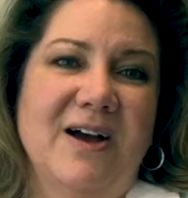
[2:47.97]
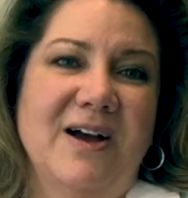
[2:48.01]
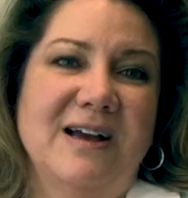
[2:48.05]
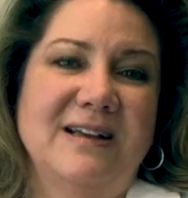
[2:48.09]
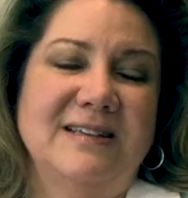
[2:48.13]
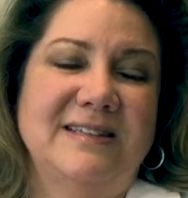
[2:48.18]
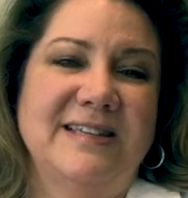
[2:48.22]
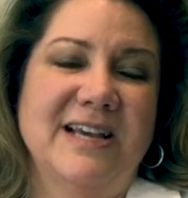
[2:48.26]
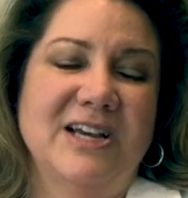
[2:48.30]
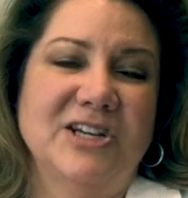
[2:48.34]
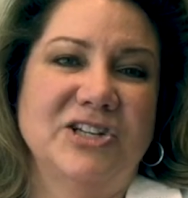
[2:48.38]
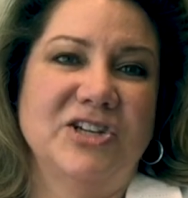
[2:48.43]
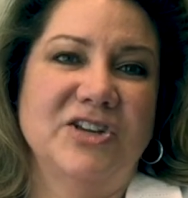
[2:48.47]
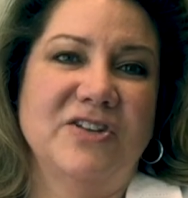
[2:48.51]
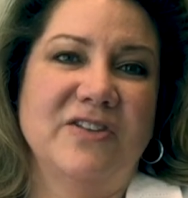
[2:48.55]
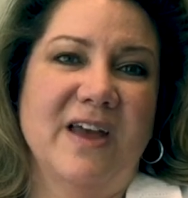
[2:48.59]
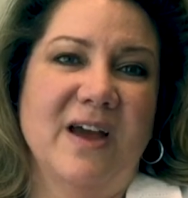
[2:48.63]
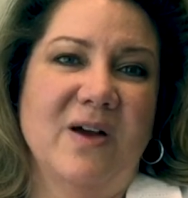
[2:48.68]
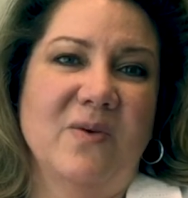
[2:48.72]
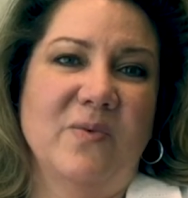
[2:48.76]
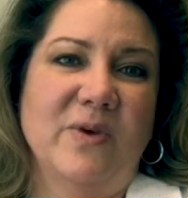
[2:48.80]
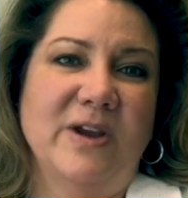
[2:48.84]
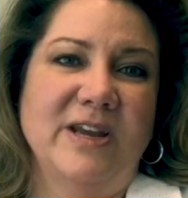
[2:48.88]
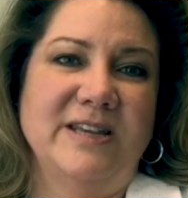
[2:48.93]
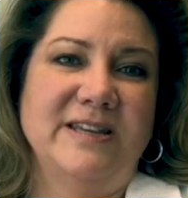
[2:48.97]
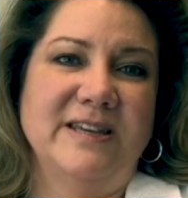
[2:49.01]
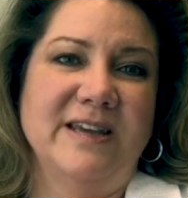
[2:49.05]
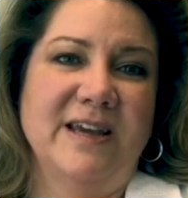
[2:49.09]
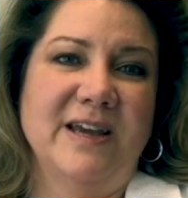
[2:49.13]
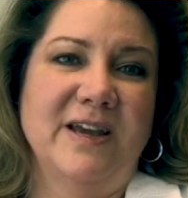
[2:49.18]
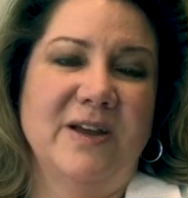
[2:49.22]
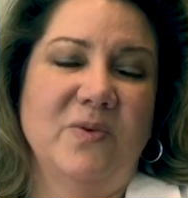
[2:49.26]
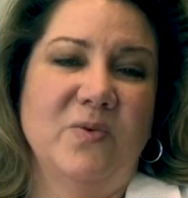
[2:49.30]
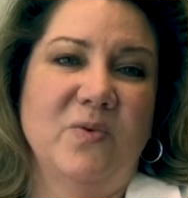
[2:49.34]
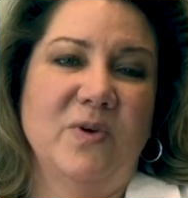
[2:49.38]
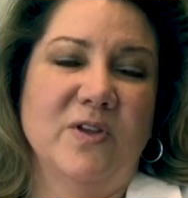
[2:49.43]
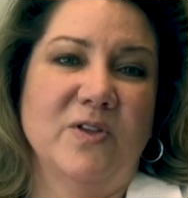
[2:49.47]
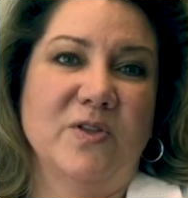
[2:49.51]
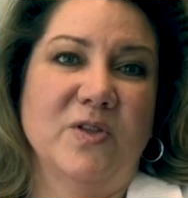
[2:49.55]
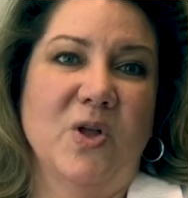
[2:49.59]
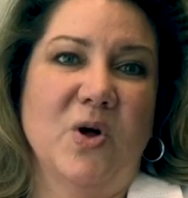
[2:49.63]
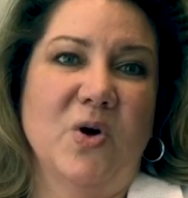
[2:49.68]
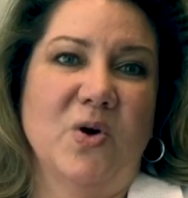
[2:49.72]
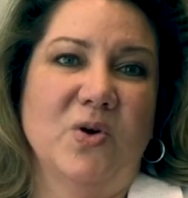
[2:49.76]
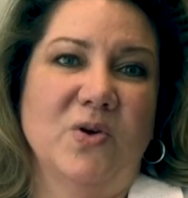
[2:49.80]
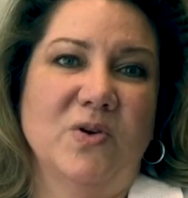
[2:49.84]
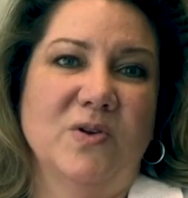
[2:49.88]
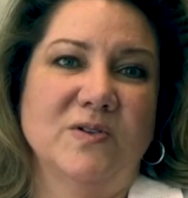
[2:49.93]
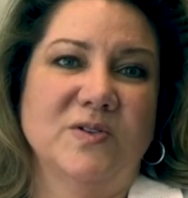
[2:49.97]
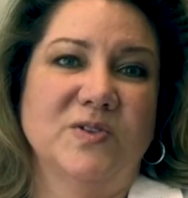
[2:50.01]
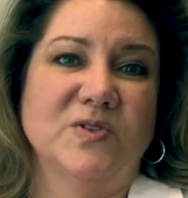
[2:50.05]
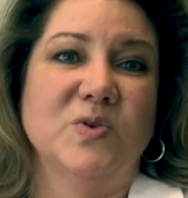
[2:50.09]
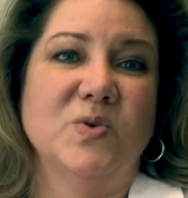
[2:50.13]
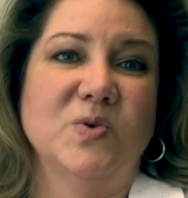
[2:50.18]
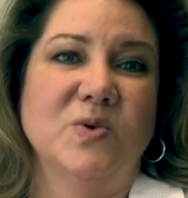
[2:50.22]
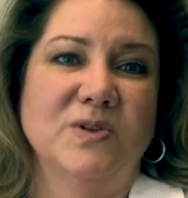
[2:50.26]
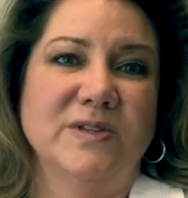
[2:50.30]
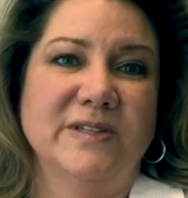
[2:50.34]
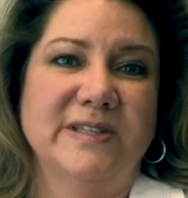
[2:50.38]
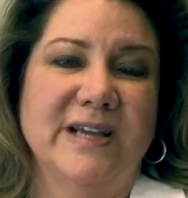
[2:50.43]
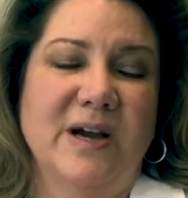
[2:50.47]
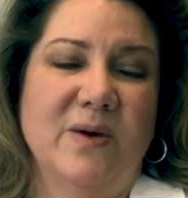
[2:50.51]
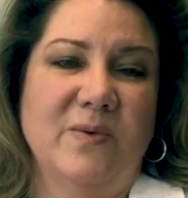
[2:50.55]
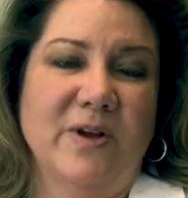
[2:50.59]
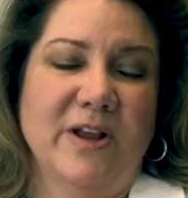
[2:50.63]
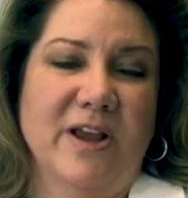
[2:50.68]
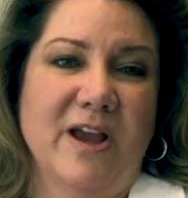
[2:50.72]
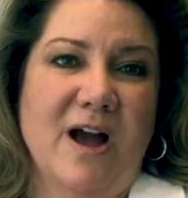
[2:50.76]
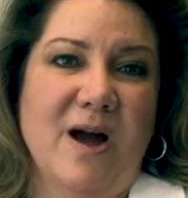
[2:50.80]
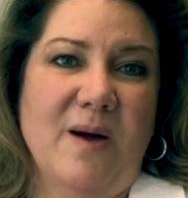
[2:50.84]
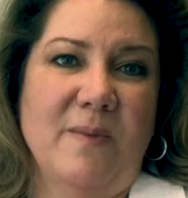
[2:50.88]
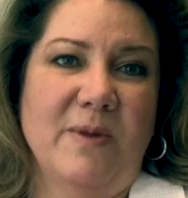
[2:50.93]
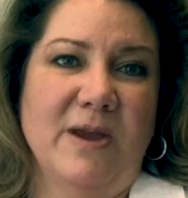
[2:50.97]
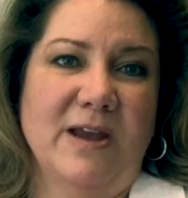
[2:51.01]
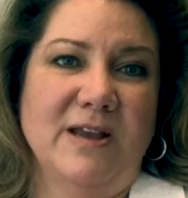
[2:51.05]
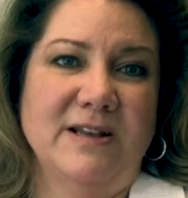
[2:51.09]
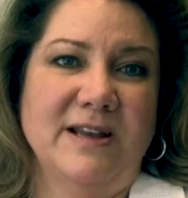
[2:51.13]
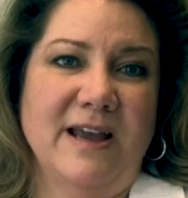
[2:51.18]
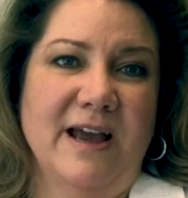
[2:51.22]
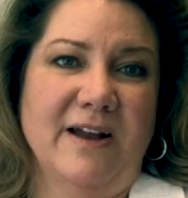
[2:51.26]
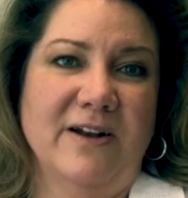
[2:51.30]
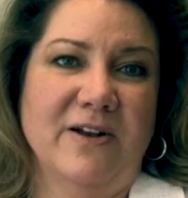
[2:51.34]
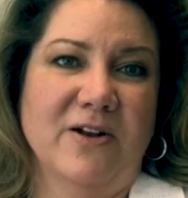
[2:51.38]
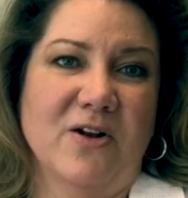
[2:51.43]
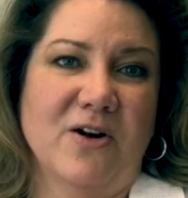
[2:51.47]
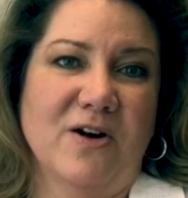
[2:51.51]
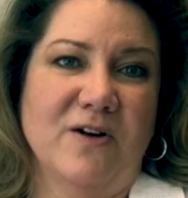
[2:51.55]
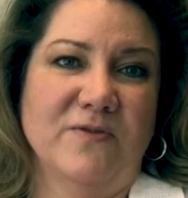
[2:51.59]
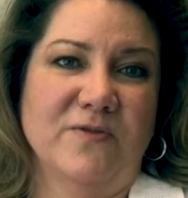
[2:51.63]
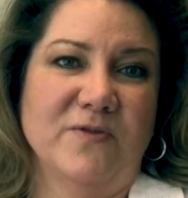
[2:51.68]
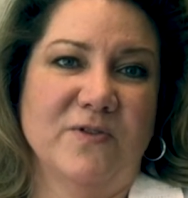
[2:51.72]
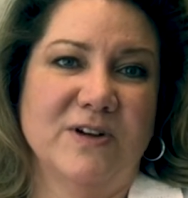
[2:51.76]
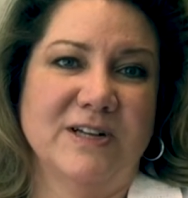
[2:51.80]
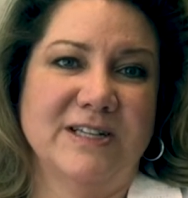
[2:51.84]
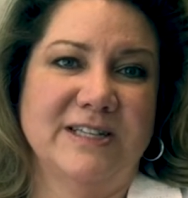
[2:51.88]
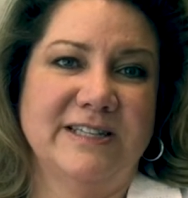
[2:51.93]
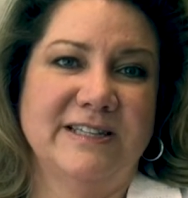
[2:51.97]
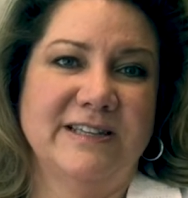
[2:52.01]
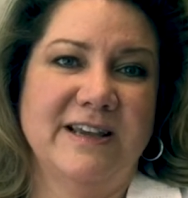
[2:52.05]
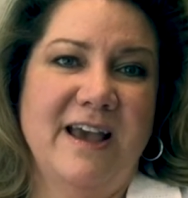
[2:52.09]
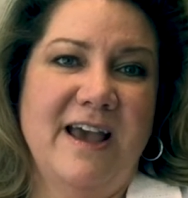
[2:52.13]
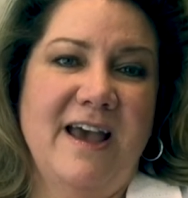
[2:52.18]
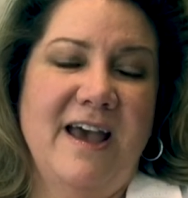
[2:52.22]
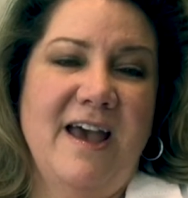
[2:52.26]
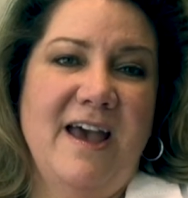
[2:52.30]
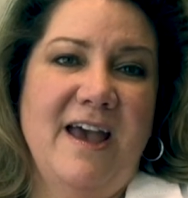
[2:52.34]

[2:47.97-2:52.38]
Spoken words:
A session that we did with local schools that would come in at a conference,